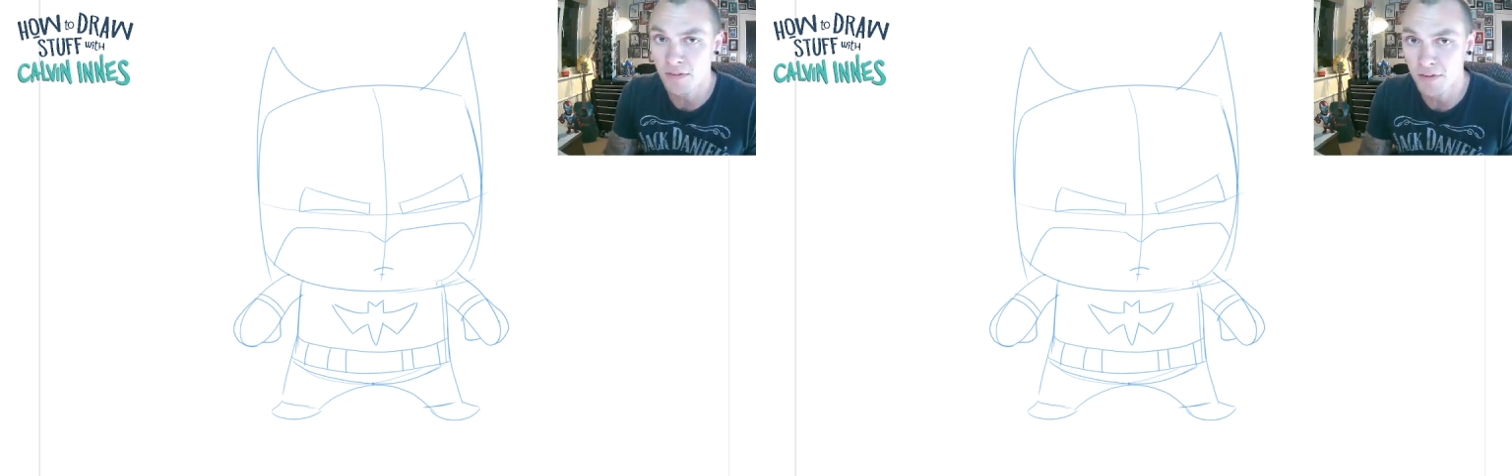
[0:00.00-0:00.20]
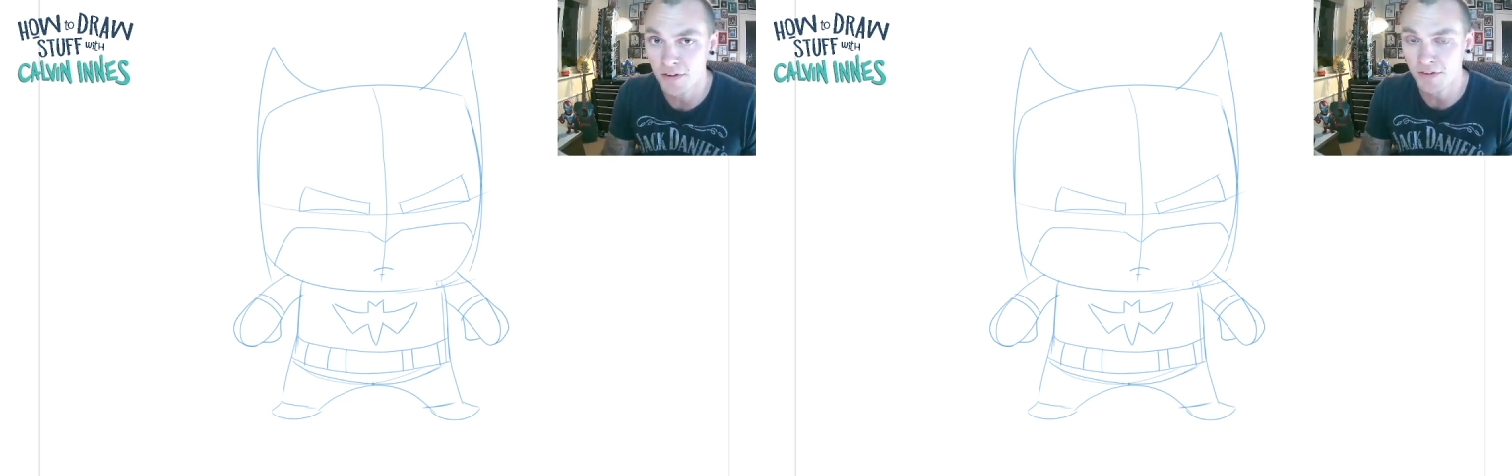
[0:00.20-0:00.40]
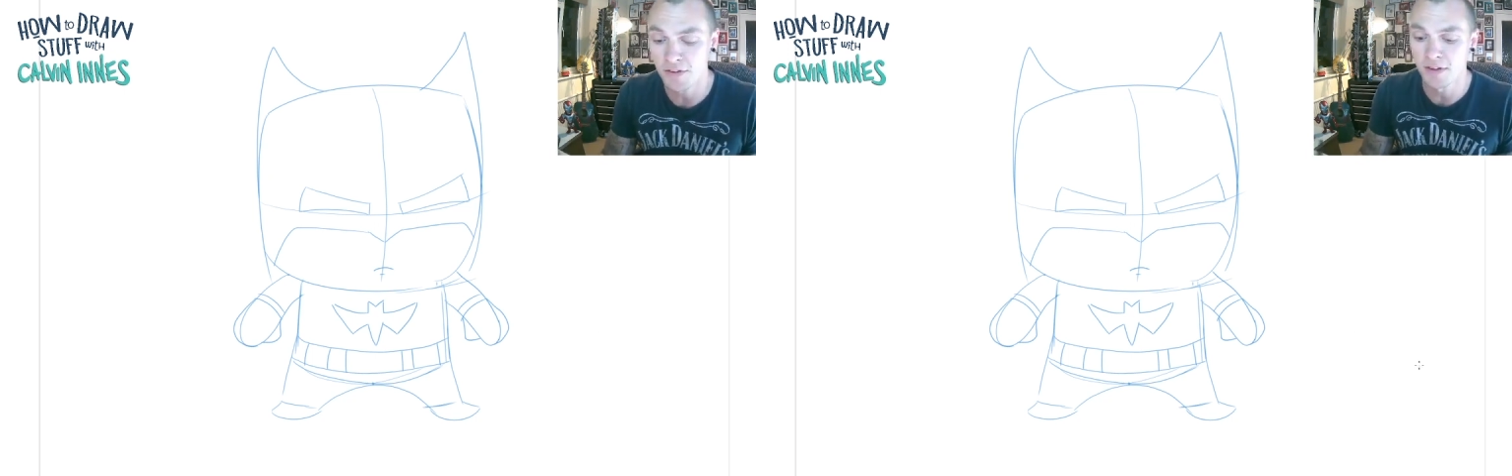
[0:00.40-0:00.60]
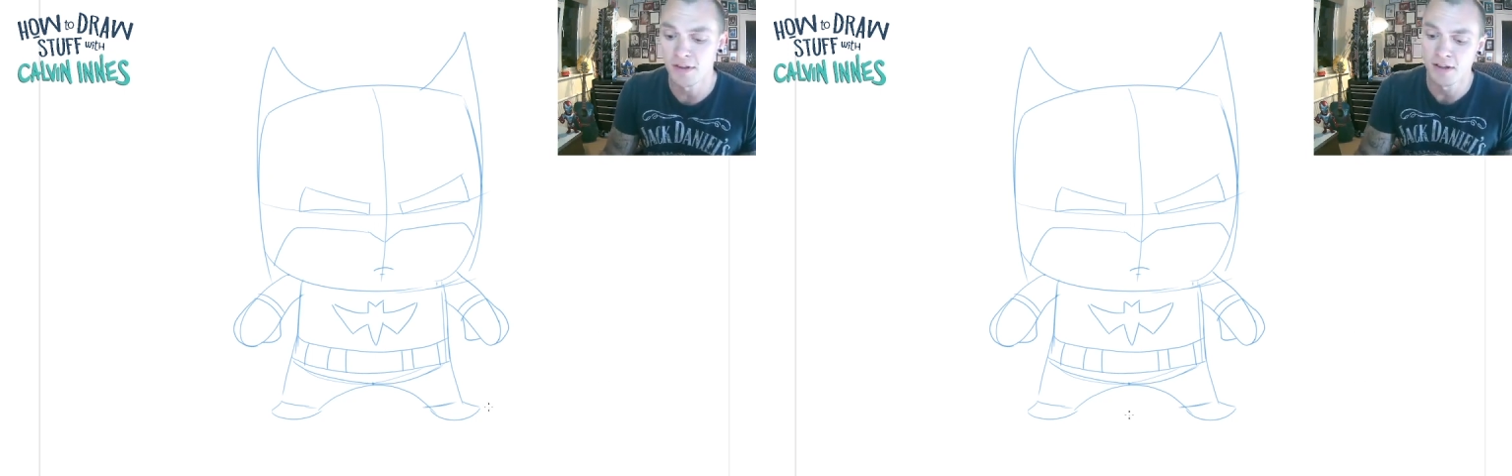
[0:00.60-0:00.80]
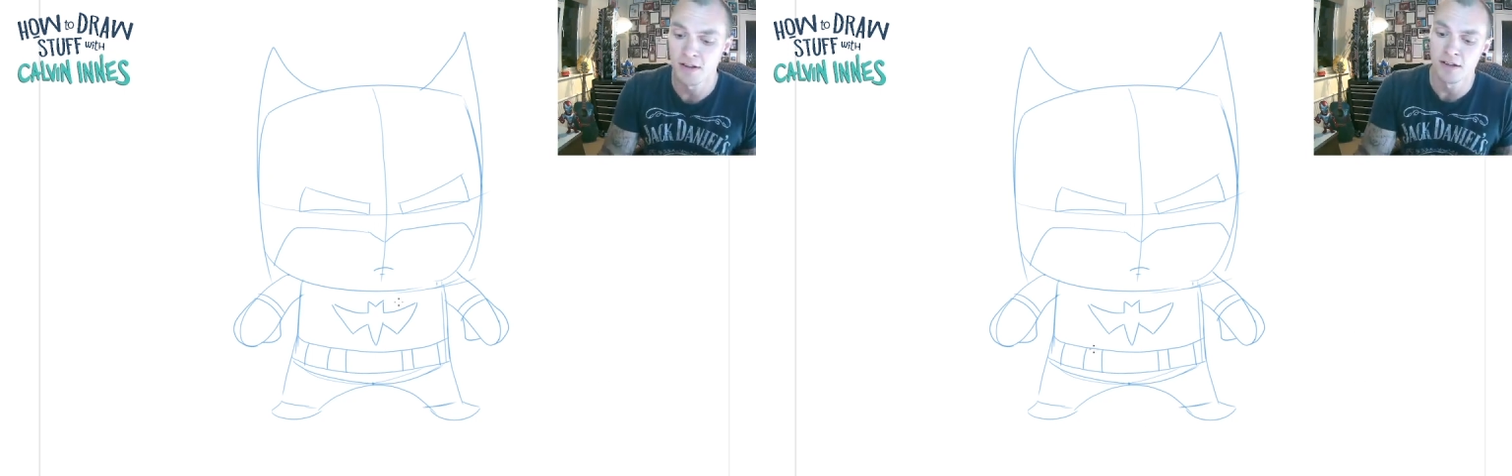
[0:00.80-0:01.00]
version
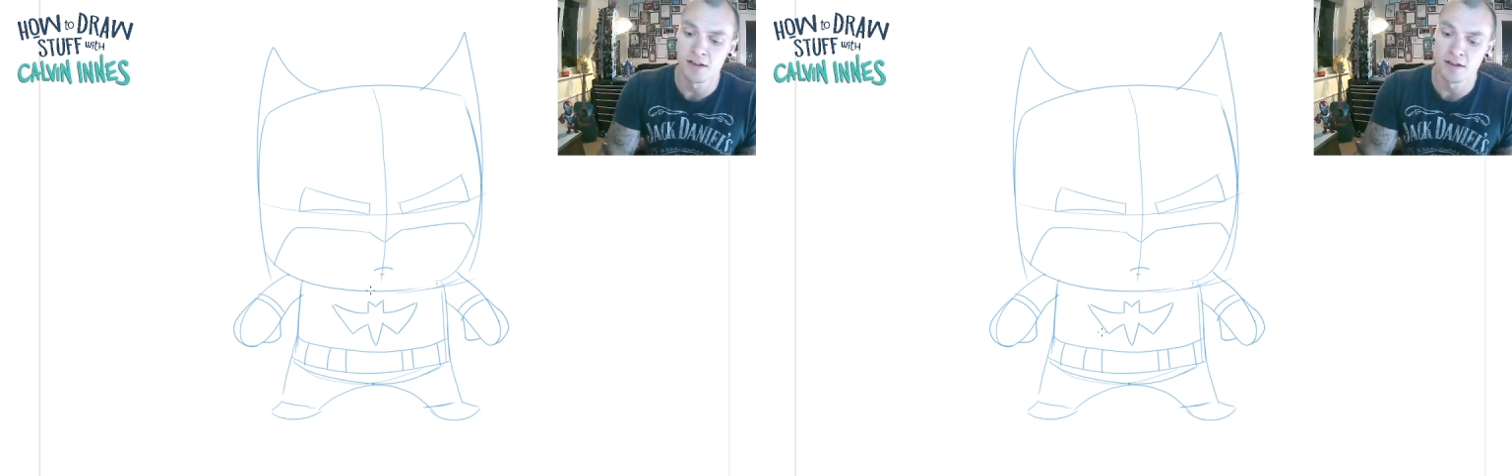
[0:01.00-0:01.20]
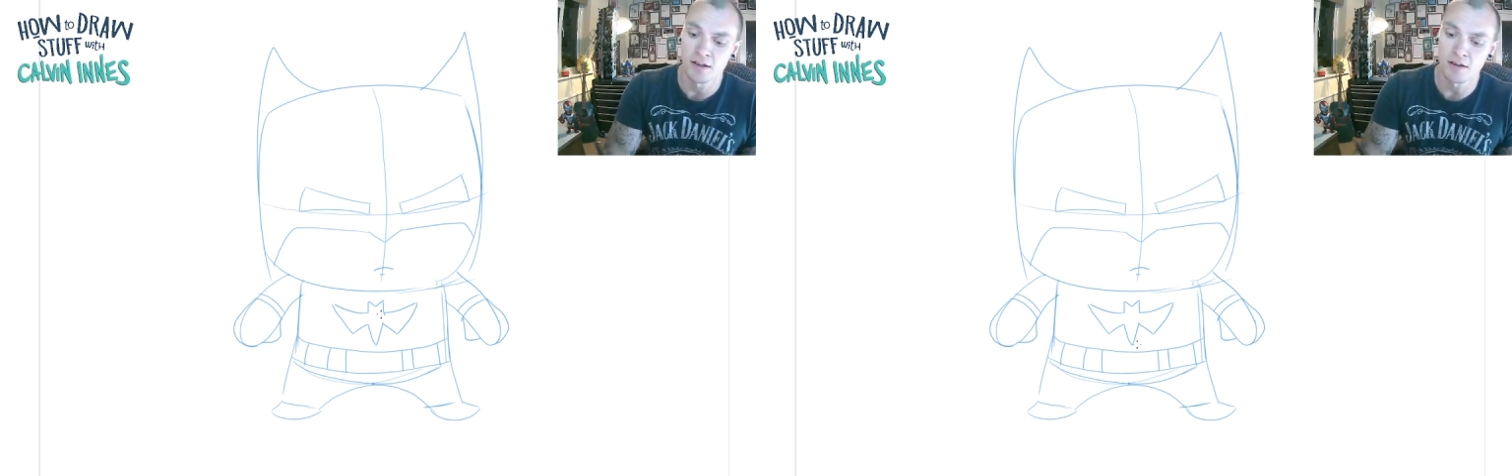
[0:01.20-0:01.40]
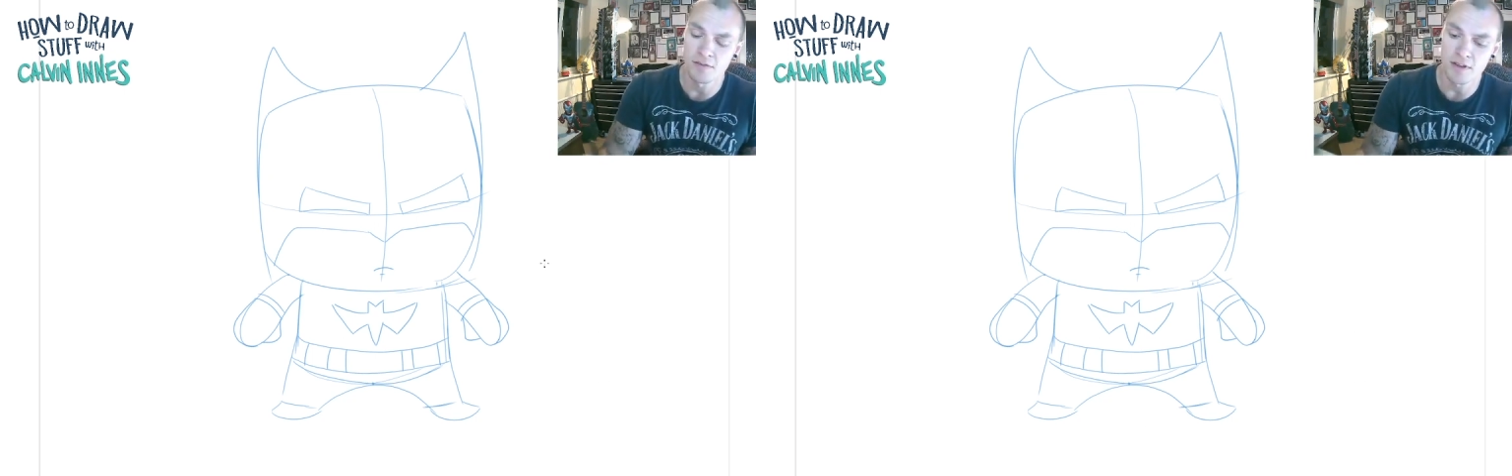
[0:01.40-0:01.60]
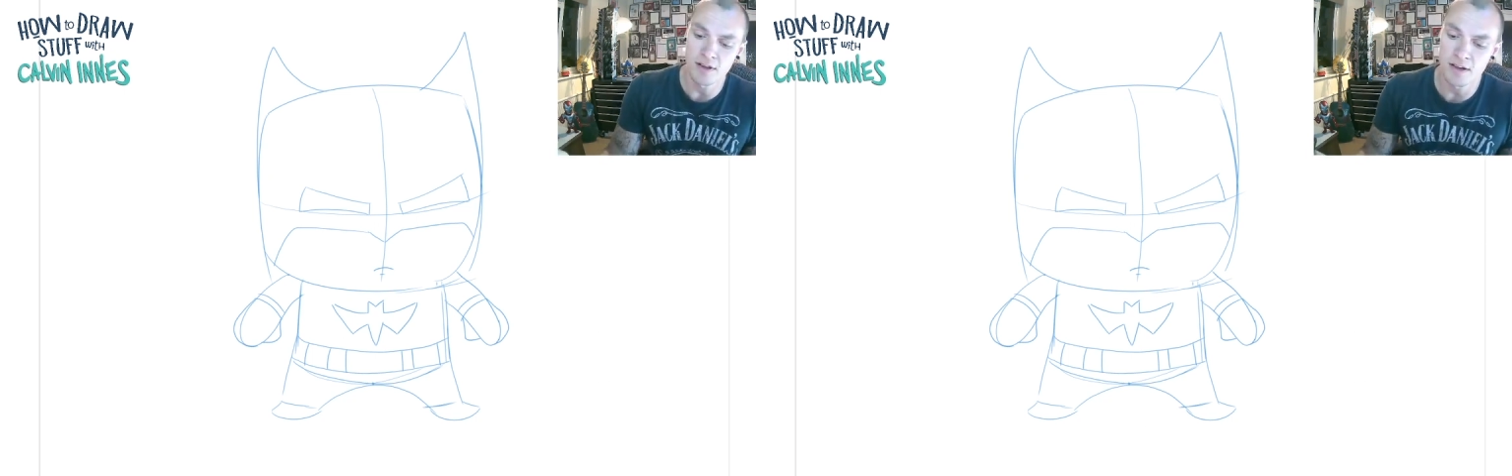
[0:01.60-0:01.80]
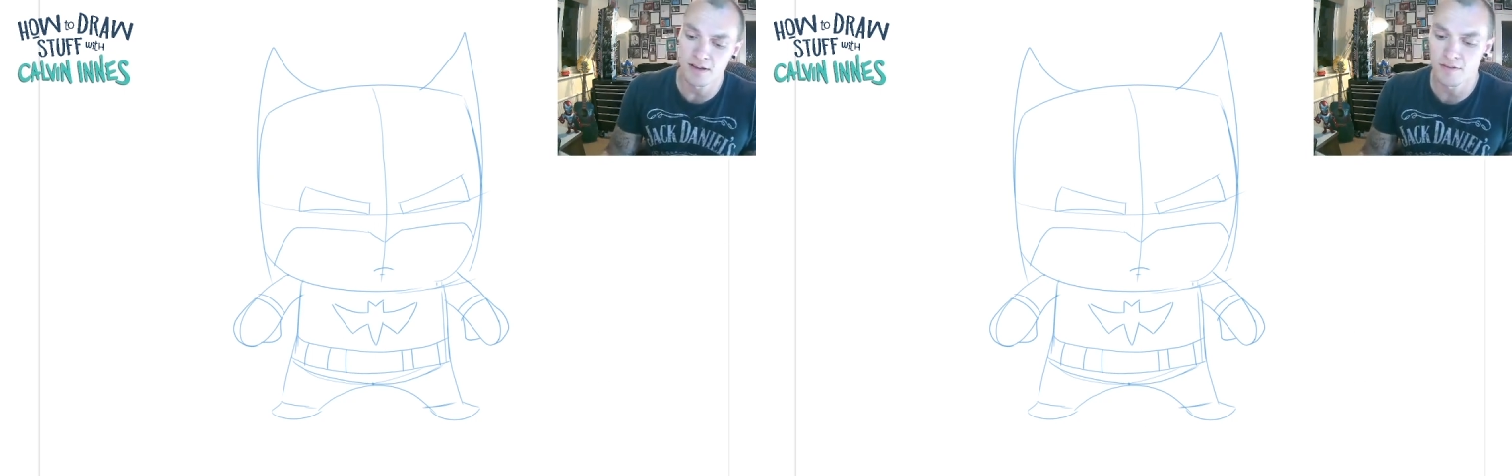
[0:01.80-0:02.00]
of the
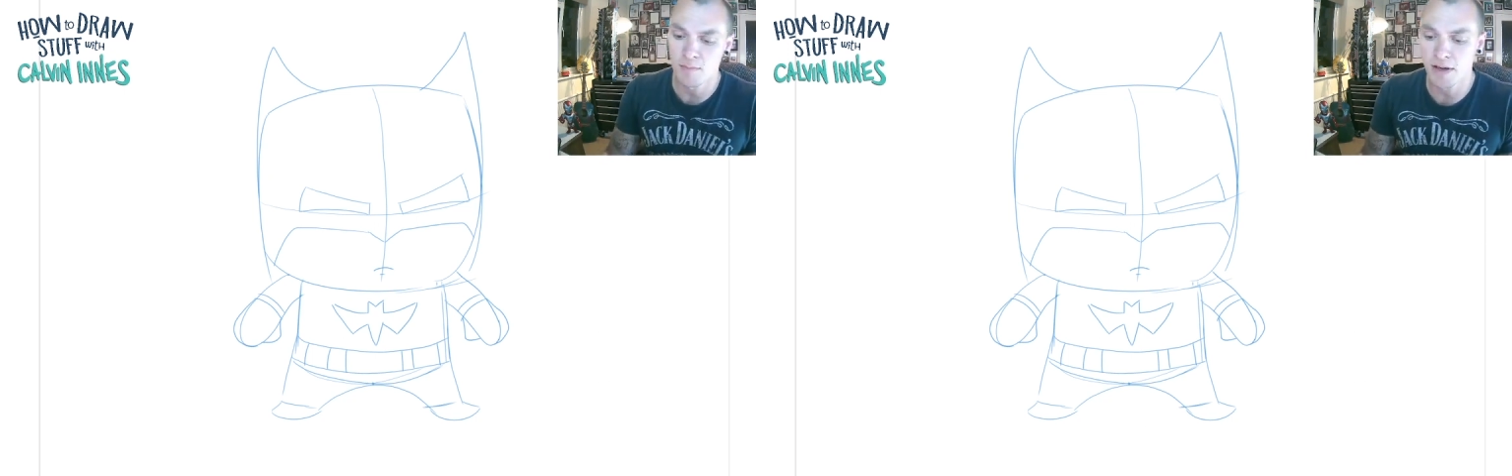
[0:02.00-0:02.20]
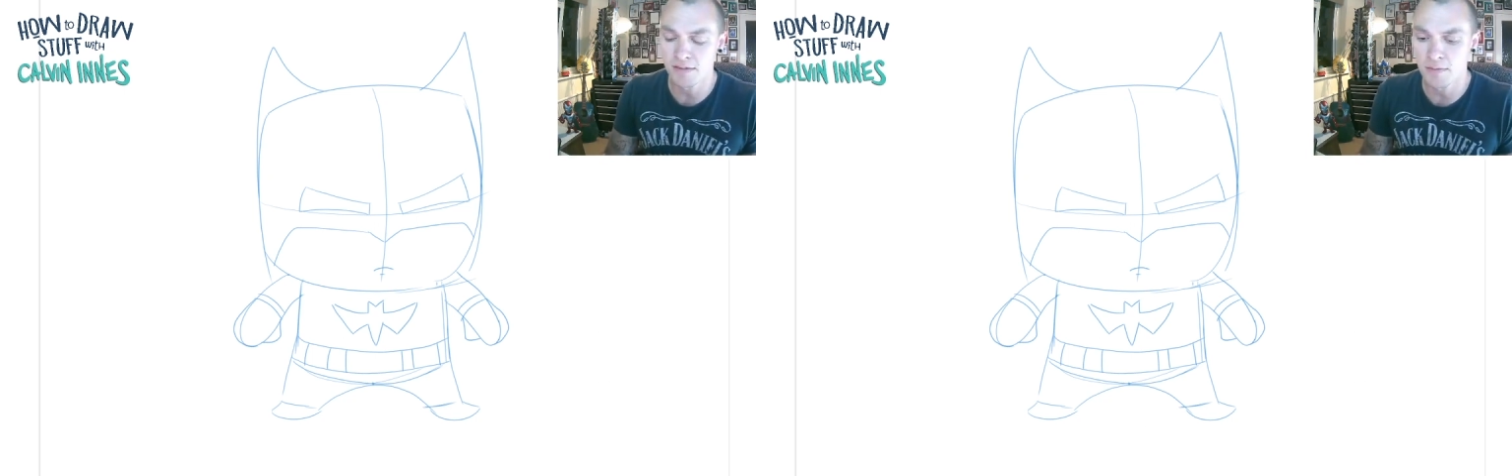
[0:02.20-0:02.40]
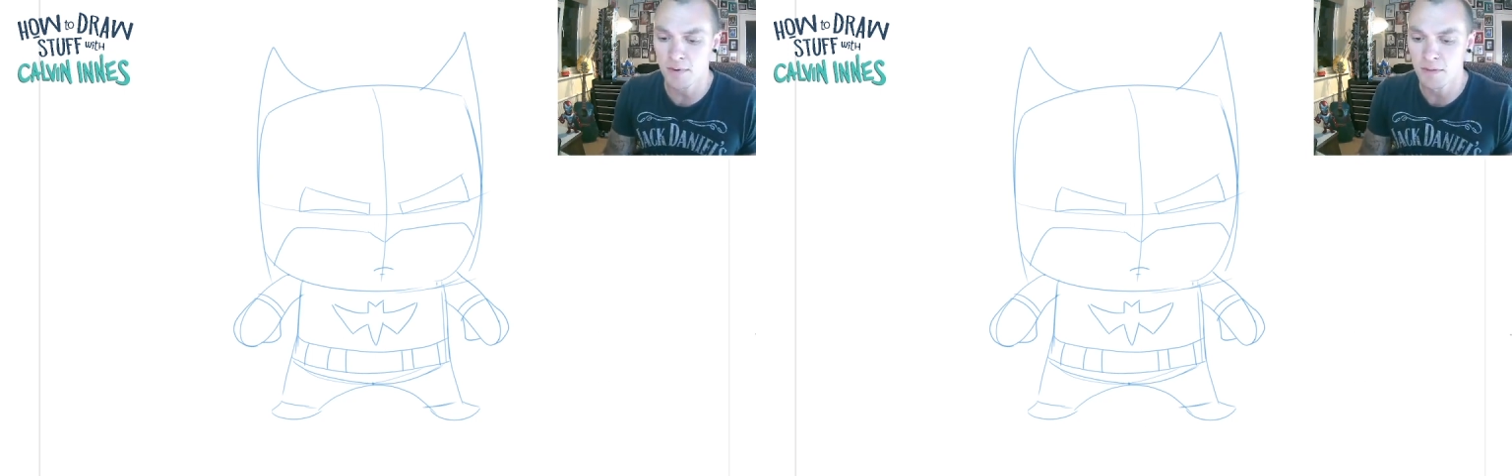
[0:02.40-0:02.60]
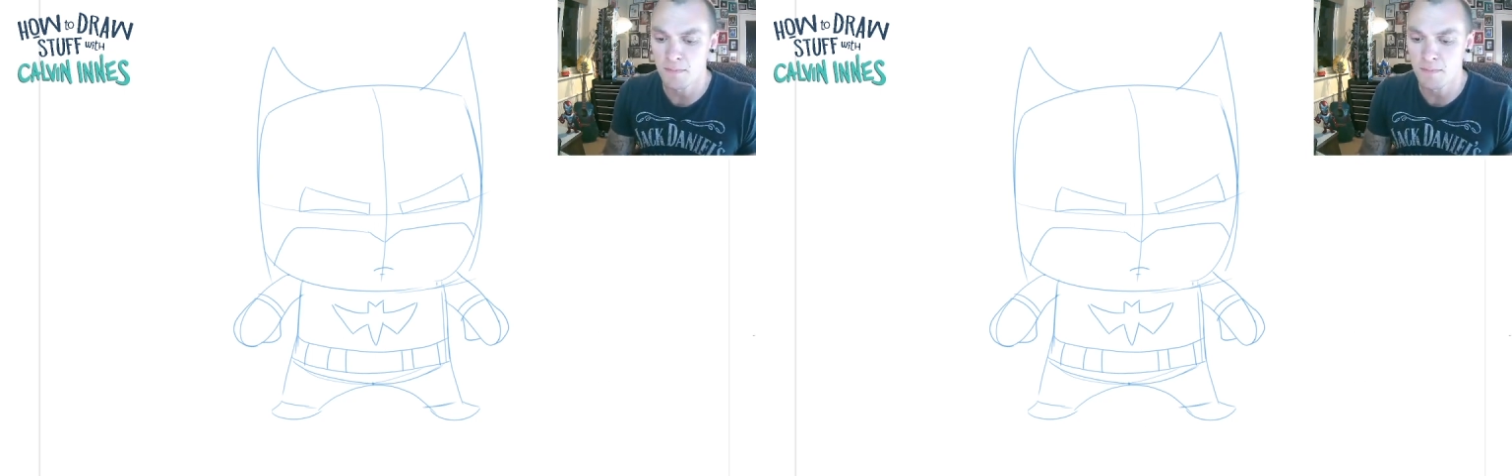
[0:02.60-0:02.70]
bat symbol.